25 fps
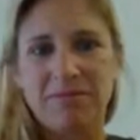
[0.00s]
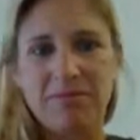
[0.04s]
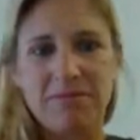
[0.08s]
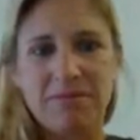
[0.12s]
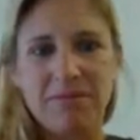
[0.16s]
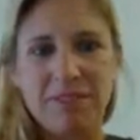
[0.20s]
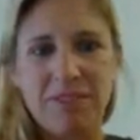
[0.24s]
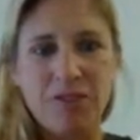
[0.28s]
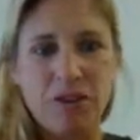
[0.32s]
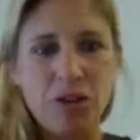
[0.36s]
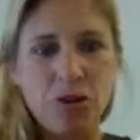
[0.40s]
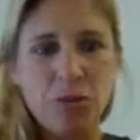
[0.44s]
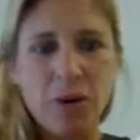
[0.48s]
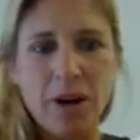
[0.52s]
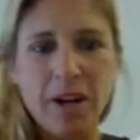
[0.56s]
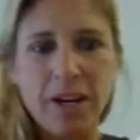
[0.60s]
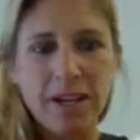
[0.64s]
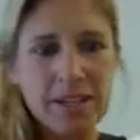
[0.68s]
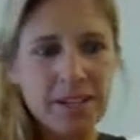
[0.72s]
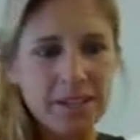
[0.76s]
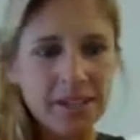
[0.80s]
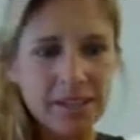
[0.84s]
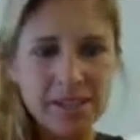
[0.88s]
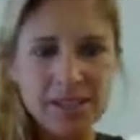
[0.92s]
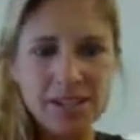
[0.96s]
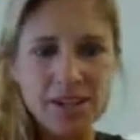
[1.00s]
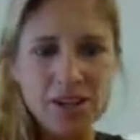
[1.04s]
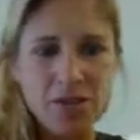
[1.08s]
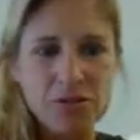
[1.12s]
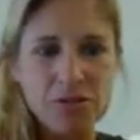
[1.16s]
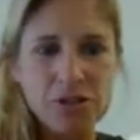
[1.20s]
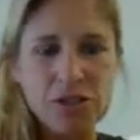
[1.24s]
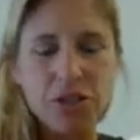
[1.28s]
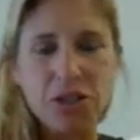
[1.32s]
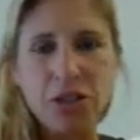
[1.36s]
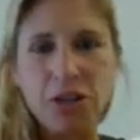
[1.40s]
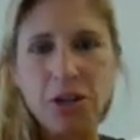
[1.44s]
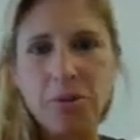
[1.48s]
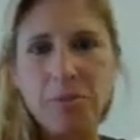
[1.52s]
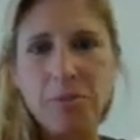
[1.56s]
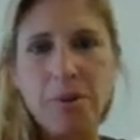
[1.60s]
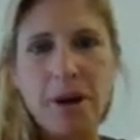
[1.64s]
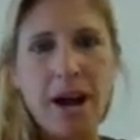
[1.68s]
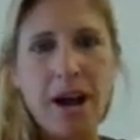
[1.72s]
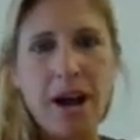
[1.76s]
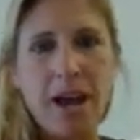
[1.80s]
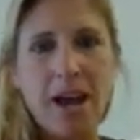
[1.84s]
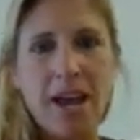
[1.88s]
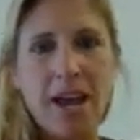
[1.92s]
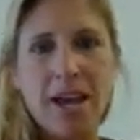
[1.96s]
if you want to, skirt
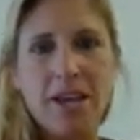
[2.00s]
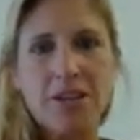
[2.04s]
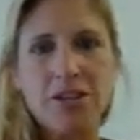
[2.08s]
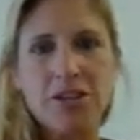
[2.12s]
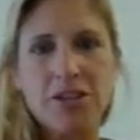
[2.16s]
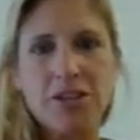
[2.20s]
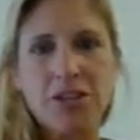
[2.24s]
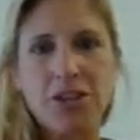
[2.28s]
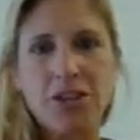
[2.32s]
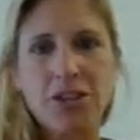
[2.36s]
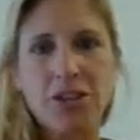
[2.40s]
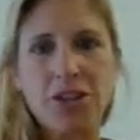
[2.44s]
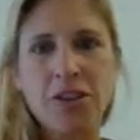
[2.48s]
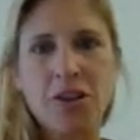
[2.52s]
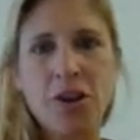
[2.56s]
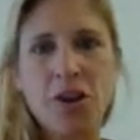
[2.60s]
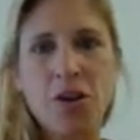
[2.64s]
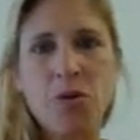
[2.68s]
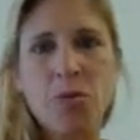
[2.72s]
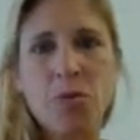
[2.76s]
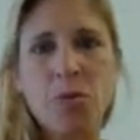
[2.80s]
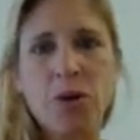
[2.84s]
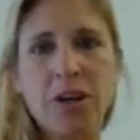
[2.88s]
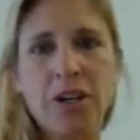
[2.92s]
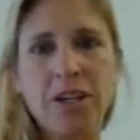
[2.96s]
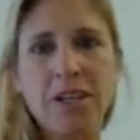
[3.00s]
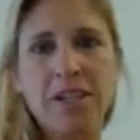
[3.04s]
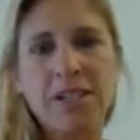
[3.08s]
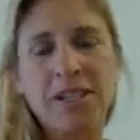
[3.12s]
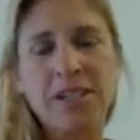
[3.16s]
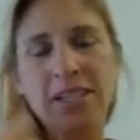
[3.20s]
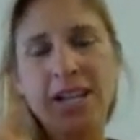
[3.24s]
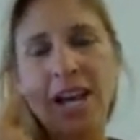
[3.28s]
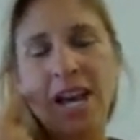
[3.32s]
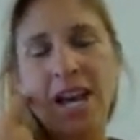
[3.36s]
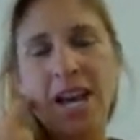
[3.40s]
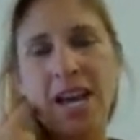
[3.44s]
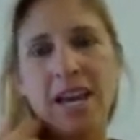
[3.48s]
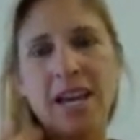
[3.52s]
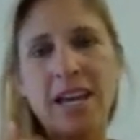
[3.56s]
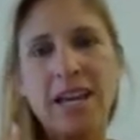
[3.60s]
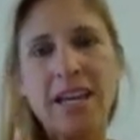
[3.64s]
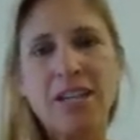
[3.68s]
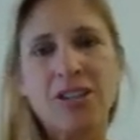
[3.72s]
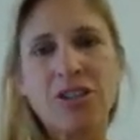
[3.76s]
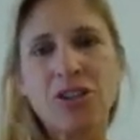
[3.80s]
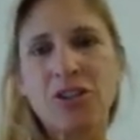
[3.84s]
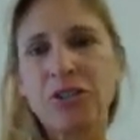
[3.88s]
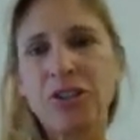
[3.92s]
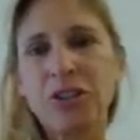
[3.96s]
by and just turn in the homeworks,
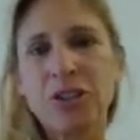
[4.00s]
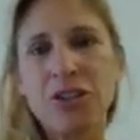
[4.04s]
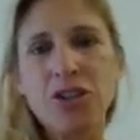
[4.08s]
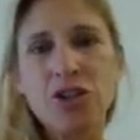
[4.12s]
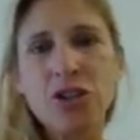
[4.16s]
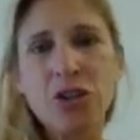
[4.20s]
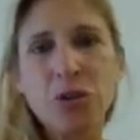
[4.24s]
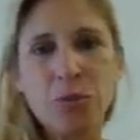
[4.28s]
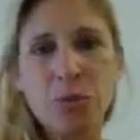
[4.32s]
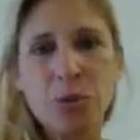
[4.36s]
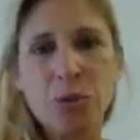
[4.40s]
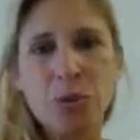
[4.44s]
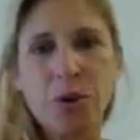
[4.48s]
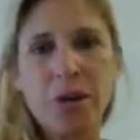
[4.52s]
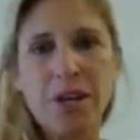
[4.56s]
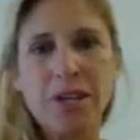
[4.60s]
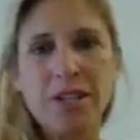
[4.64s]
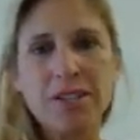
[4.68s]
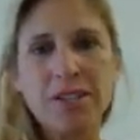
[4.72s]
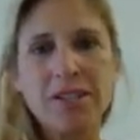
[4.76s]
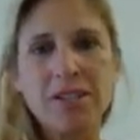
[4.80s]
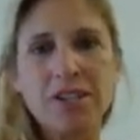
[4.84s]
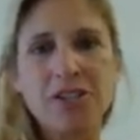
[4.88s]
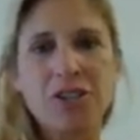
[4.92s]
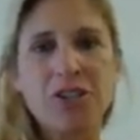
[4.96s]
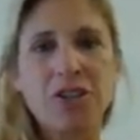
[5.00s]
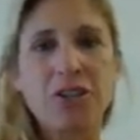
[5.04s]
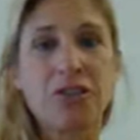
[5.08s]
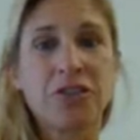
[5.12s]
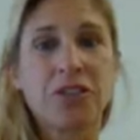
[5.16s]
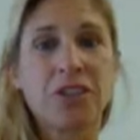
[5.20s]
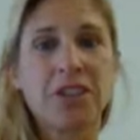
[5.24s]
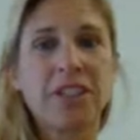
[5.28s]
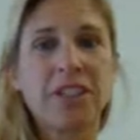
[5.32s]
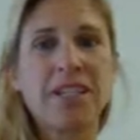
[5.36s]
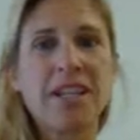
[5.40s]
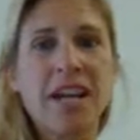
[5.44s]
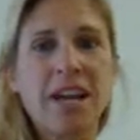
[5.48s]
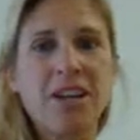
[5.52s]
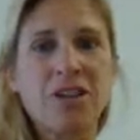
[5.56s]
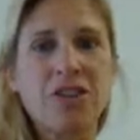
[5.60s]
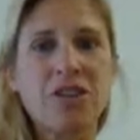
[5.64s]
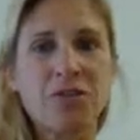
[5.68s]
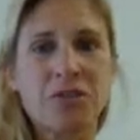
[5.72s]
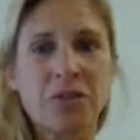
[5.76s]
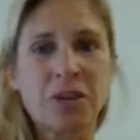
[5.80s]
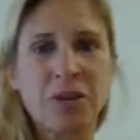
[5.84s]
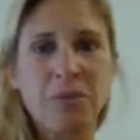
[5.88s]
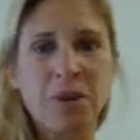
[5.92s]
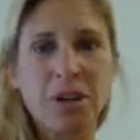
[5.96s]
it's only 2 points. So you're really not
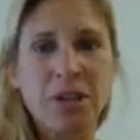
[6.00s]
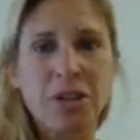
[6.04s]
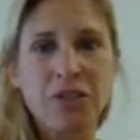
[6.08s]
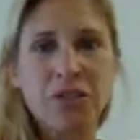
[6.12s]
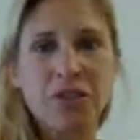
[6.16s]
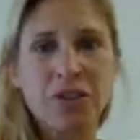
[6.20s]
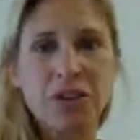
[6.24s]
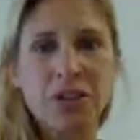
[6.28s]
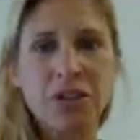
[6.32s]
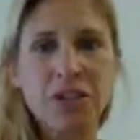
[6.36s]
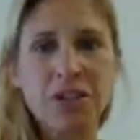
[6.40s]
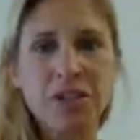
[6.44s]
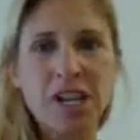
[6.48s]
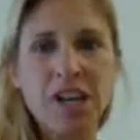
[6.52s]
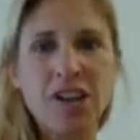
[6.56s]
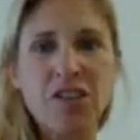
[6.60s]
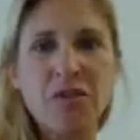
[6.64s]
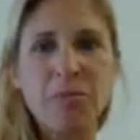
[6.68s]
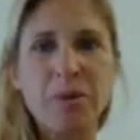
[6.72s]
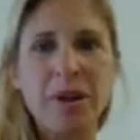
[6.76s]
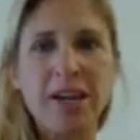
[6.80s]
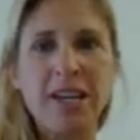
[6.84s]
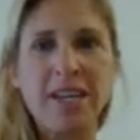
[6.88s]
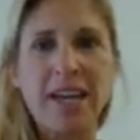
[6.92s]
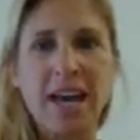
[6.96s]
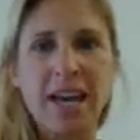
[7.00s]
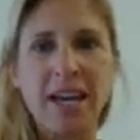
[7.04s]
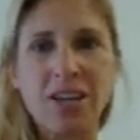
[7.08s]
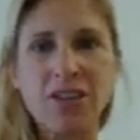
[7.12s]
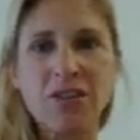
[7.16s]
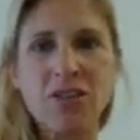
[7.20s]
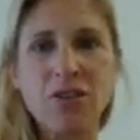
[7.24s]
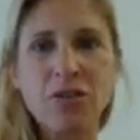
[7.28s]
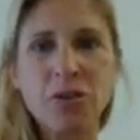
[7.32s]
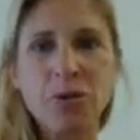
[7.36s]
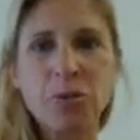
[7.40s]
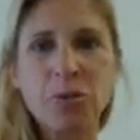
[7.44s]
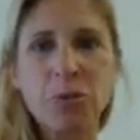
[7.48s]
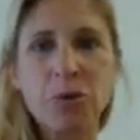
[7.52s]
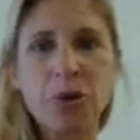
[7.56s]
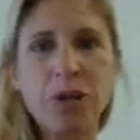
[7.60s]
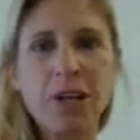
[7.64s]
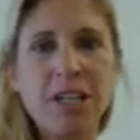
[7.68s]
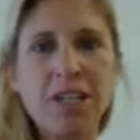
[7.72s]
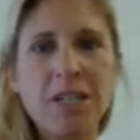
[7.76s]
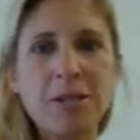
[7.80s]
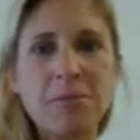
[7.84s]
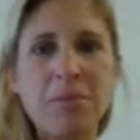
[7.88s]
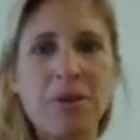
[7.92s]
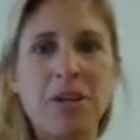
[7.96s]
doing much for yourself by getting those
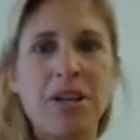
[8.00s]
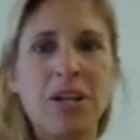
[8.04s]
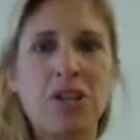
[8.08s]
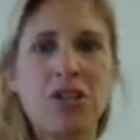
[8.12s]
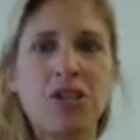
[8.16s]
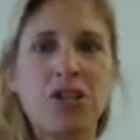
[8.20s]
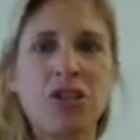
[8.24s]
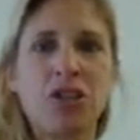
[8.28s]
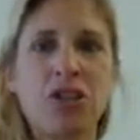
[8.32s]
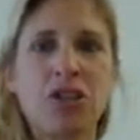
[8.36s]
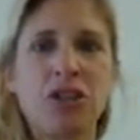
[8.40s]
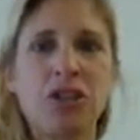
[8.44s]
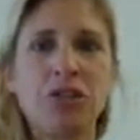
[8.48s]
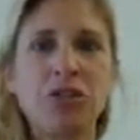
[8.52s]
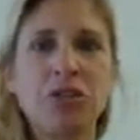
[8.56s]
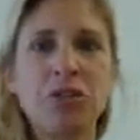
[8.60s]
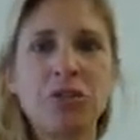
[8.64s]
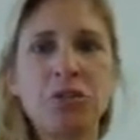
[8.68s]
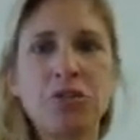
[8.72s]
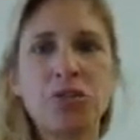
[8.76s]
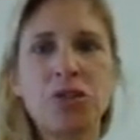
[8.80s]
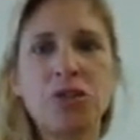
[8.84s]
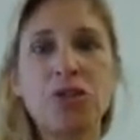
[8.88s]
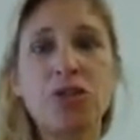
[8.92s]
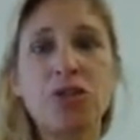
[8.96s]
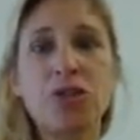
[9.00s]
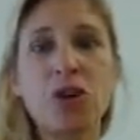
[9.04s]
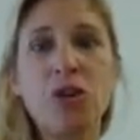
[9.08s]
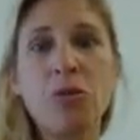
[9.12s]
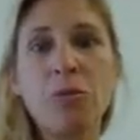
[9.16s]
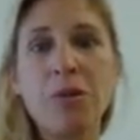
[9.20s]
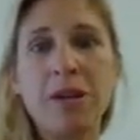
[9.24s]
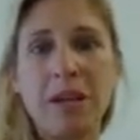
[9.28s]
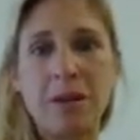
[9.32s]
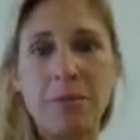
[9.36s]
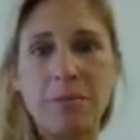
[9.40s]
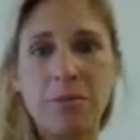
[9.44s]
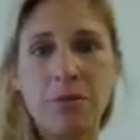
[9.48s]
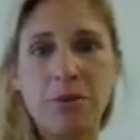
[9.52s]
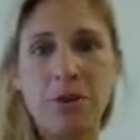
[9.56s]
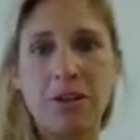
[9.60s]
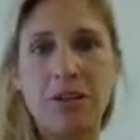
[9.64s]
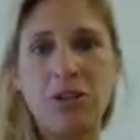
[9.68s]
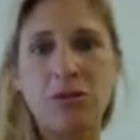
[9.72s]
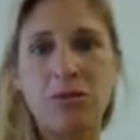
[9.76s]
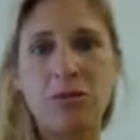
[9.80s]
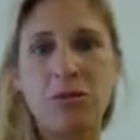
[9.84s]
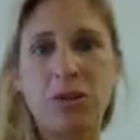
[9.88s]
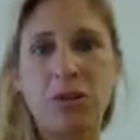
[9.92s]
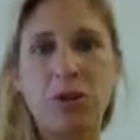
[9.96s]
points, because you're going to lose so many
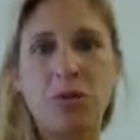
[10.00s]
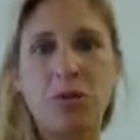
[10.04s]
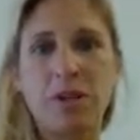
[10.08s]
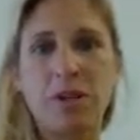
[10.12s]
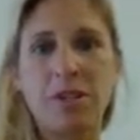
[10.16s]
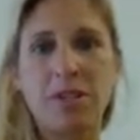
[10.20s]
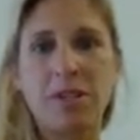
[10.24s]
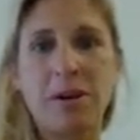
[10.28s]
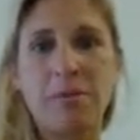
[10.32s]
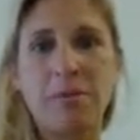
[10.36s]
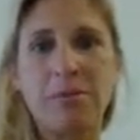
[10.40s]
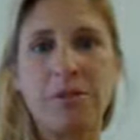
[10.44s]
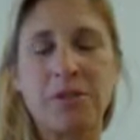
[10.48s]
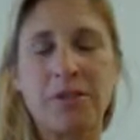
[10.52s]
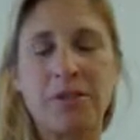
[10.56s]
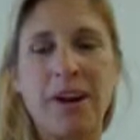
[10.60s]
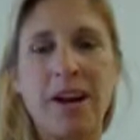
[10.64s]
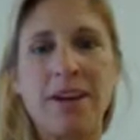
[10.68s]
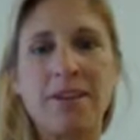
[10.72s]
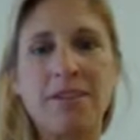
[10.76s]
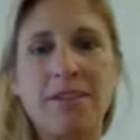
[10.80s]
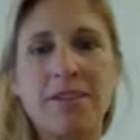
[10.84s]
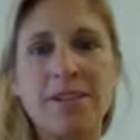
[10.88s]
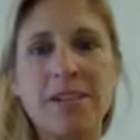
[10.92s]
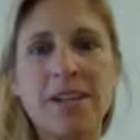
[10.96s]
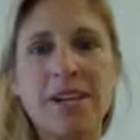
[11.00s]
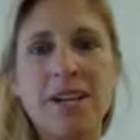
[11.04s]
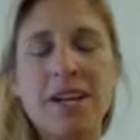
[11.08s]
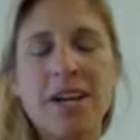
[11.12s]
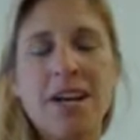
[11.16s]
points when the quiz comes around.